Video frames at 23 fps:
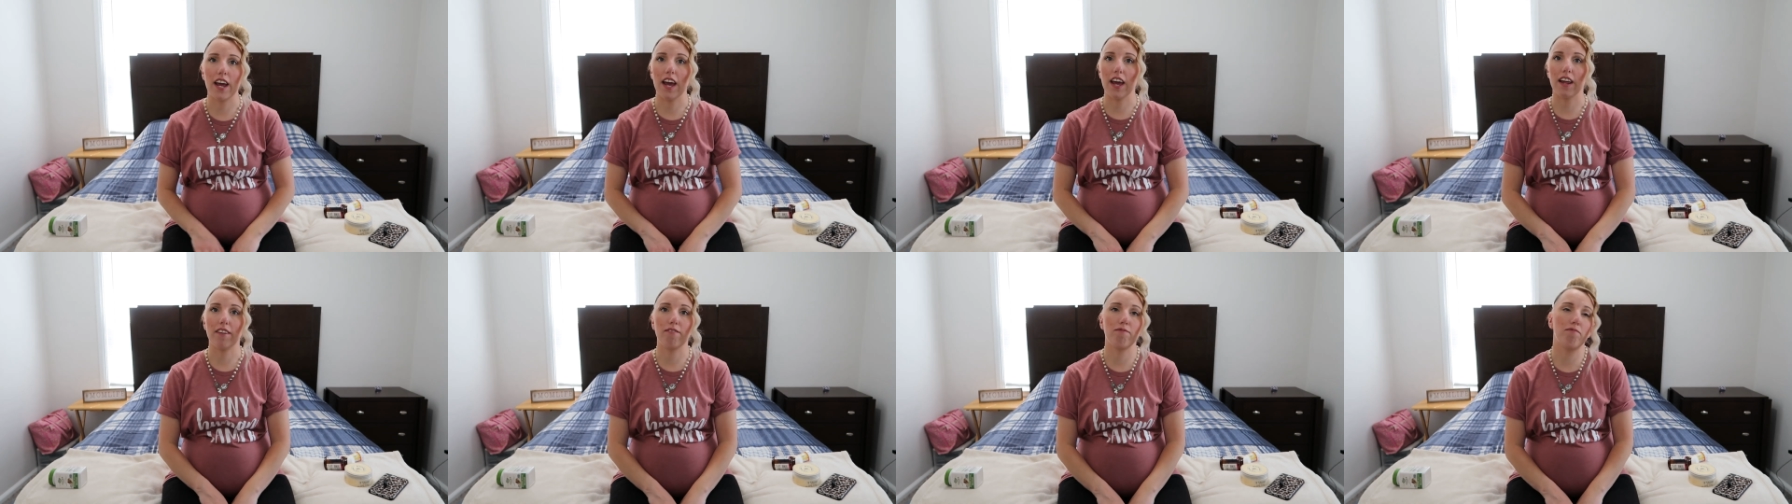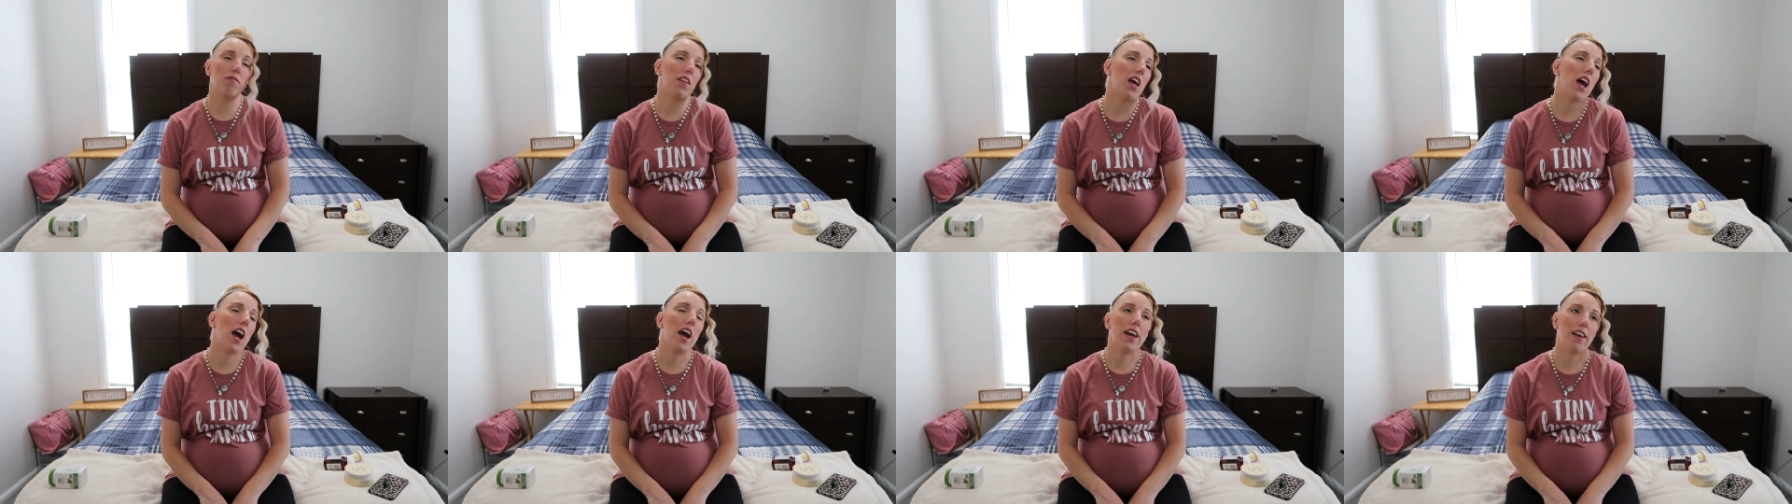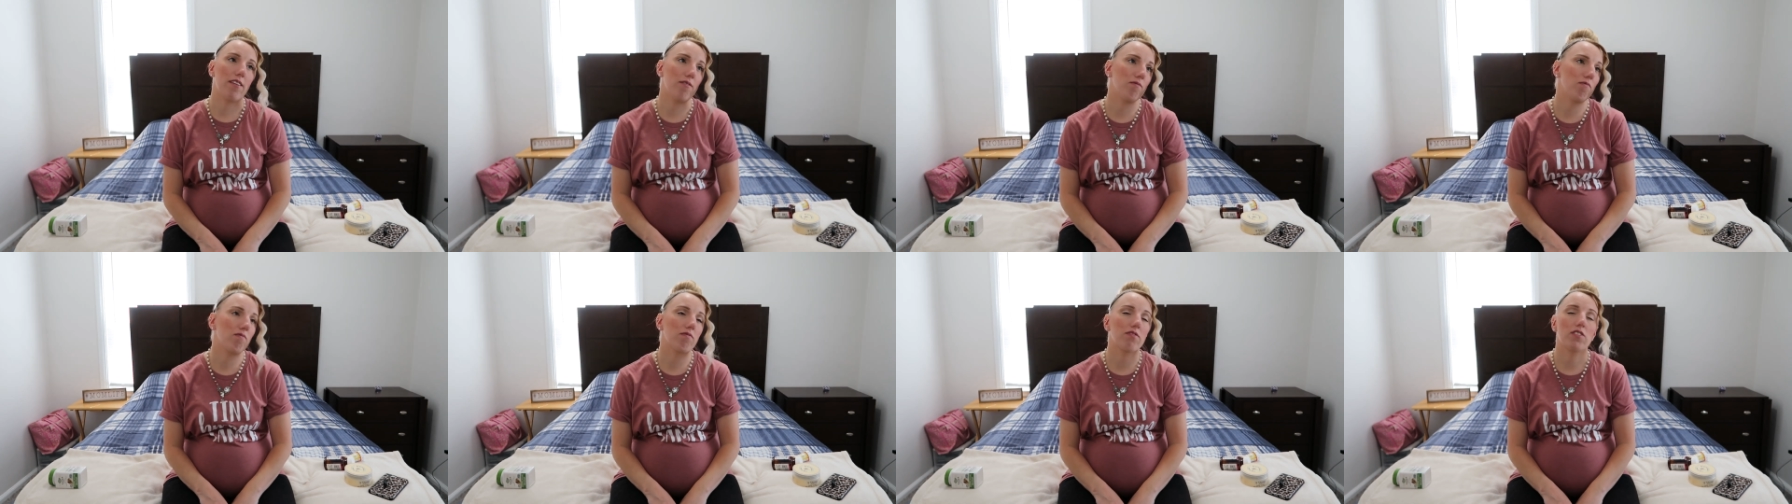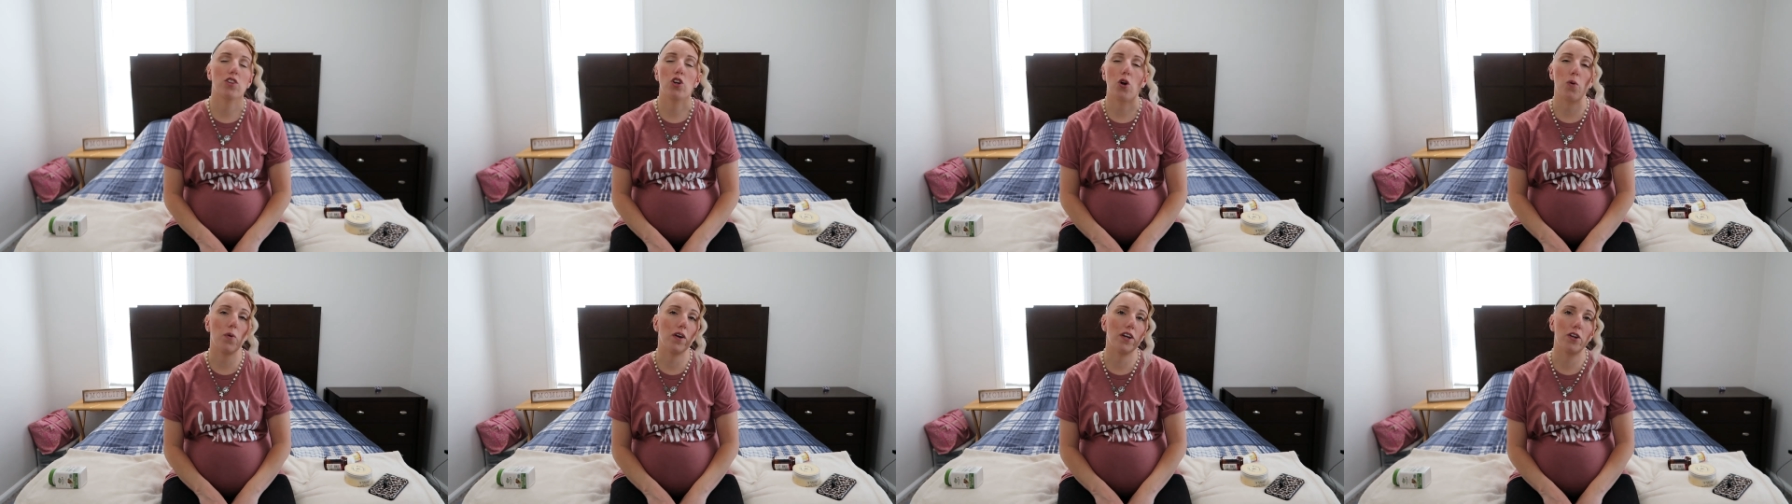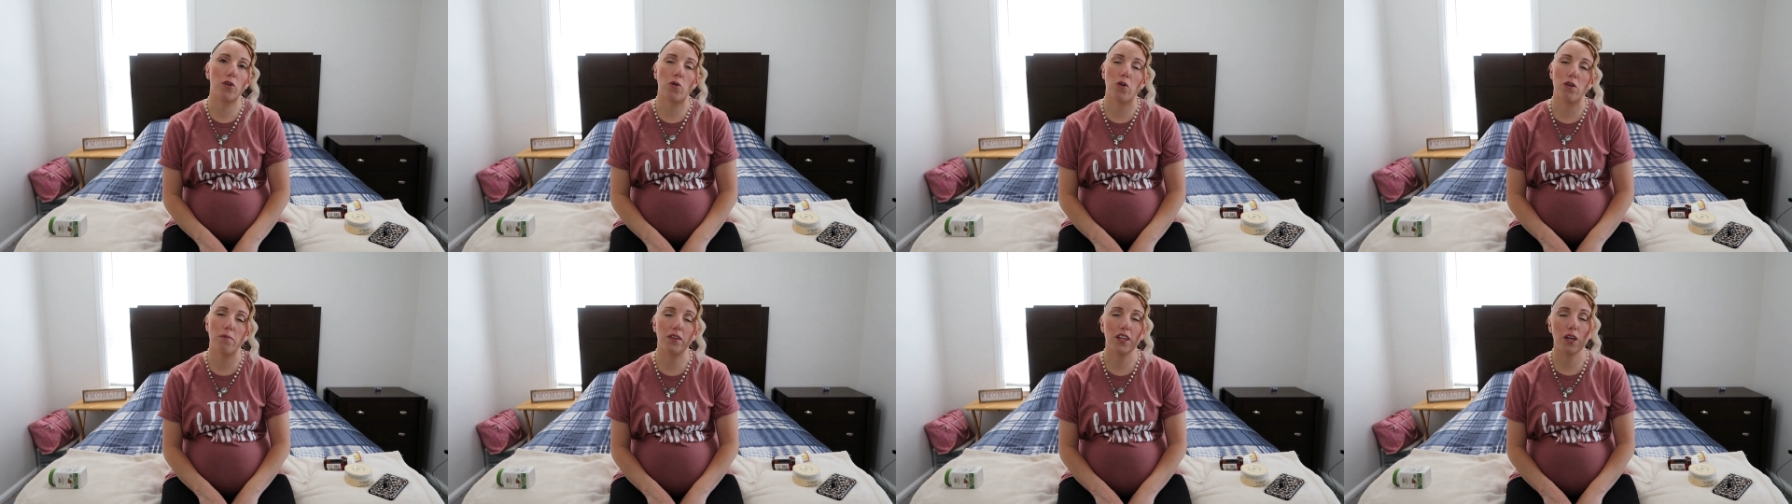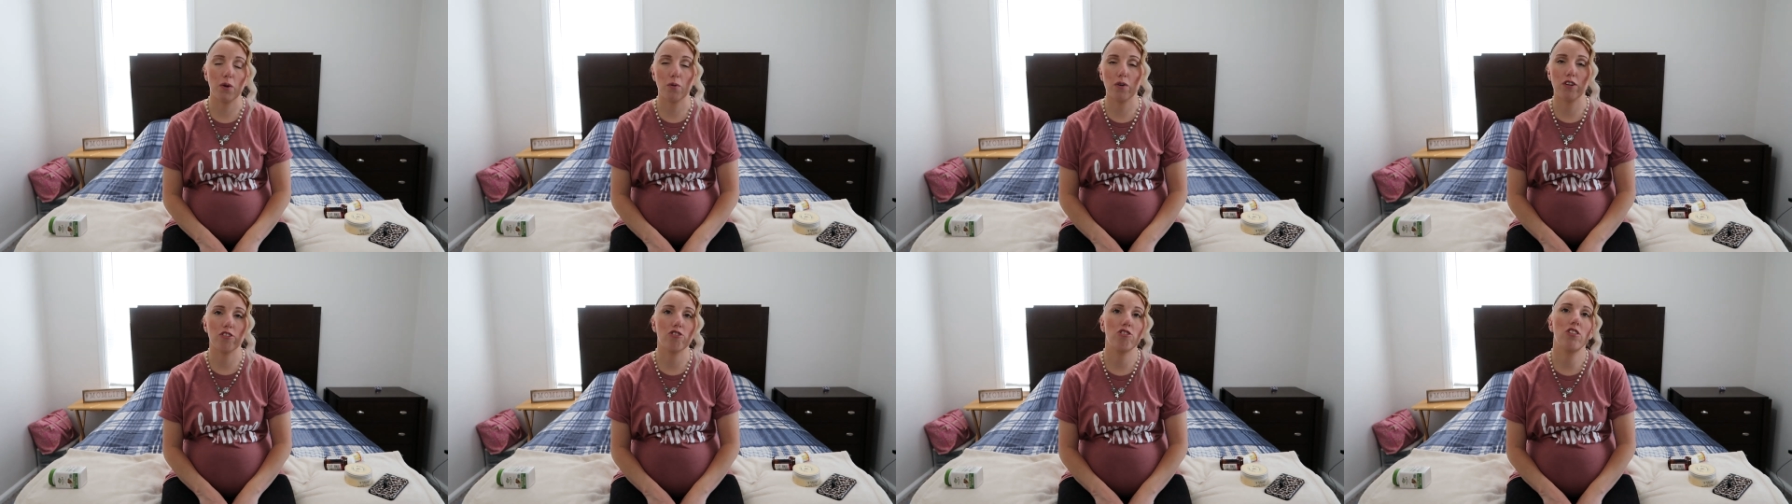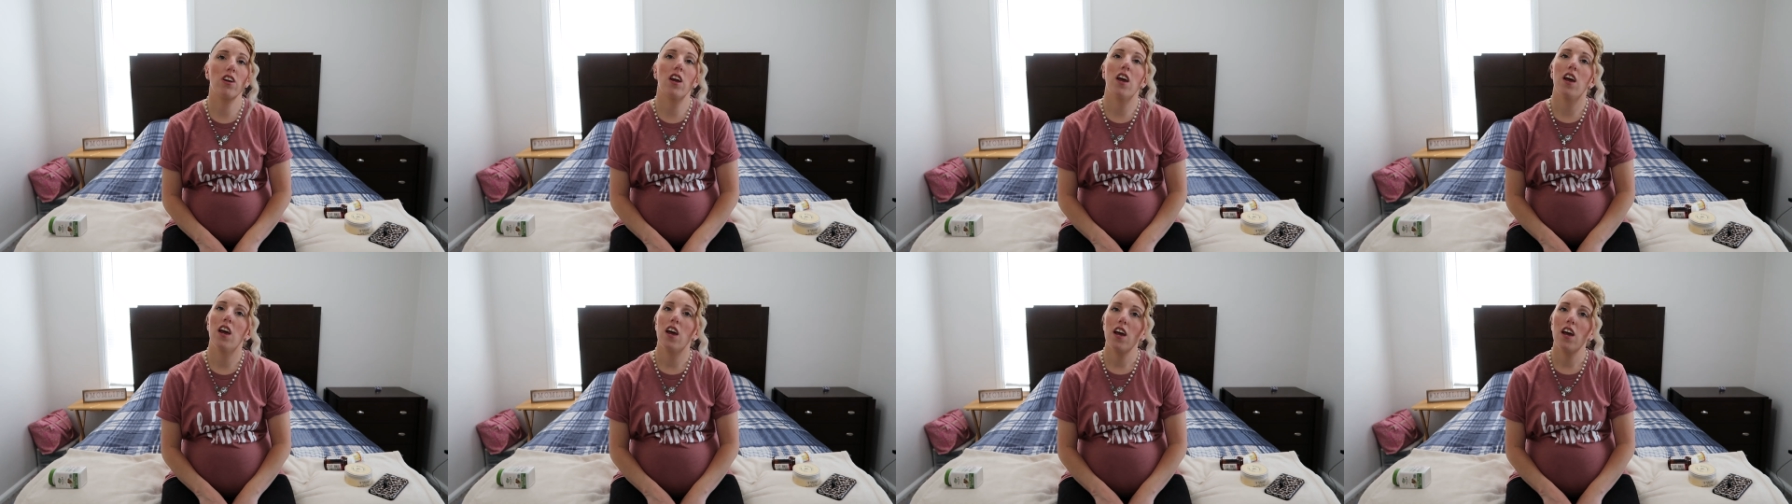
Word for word: and I'm going normally, which